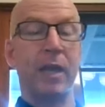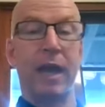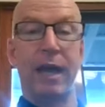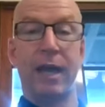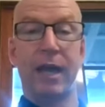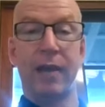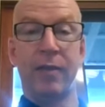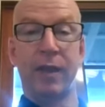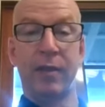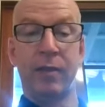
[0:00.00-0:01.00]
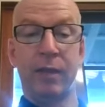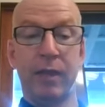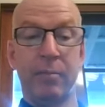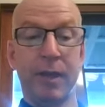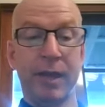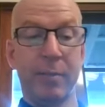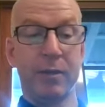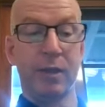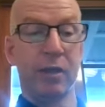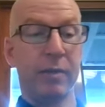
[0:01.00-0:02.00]
And then the meetup
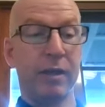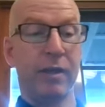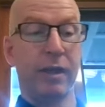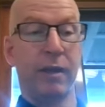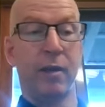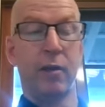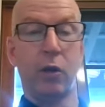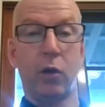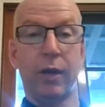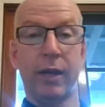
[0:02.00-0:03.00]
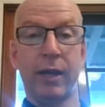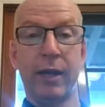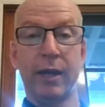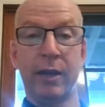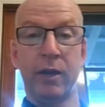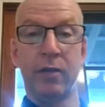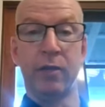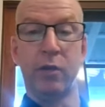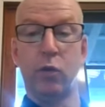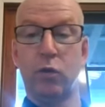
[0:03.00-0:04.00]
is going to be then locking in
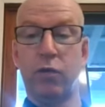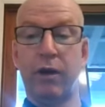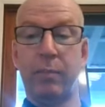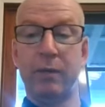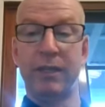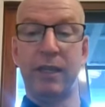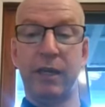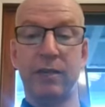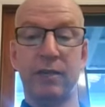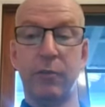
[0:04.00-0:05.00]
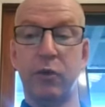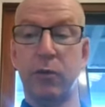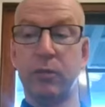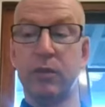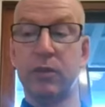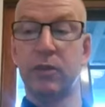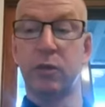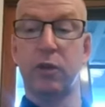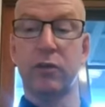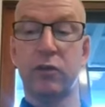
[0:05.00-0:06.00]
your particular suburbs. So
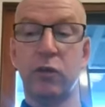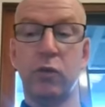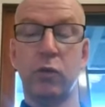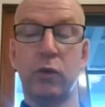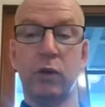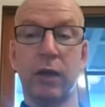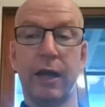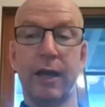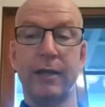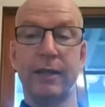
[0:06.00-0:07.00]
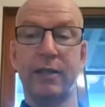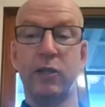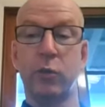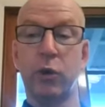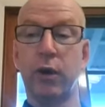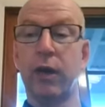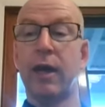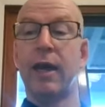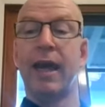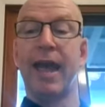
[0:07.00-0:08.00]
those two tend to work
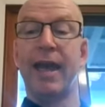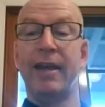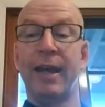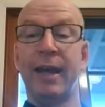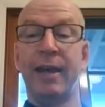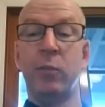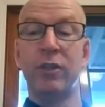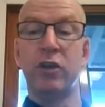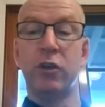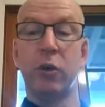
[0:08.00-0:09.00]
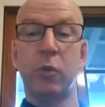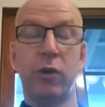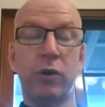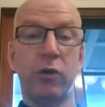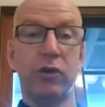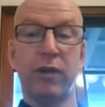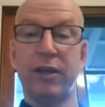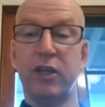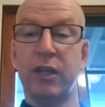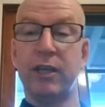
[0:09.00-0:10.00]
hand in hand. Once you know what your
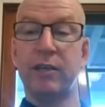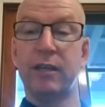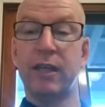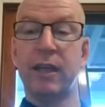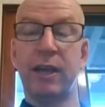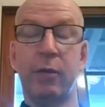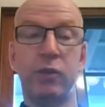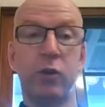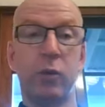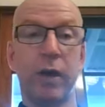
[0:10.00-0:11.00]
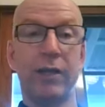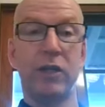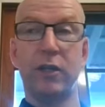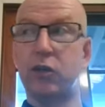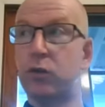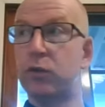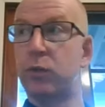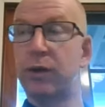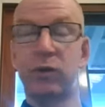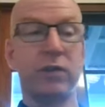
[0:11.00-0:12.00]
strategy is, then that helps you actually choose
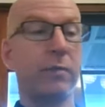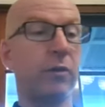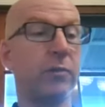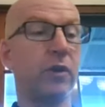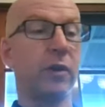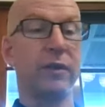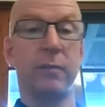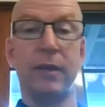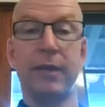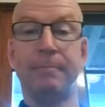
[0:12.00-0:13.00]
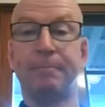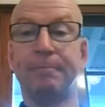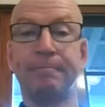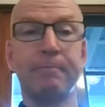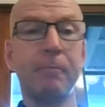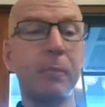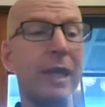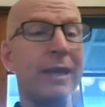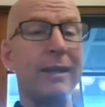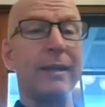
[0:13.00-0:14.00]
where your suburb's going to be.
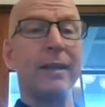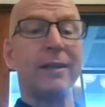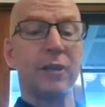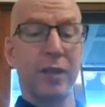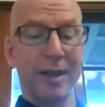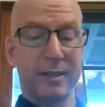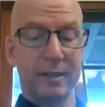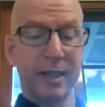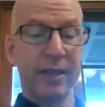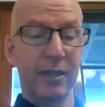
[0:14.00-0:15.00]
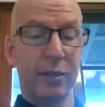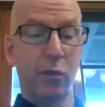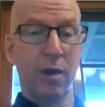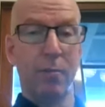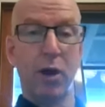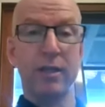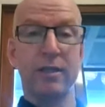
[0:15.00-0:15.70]
So that said, thought I might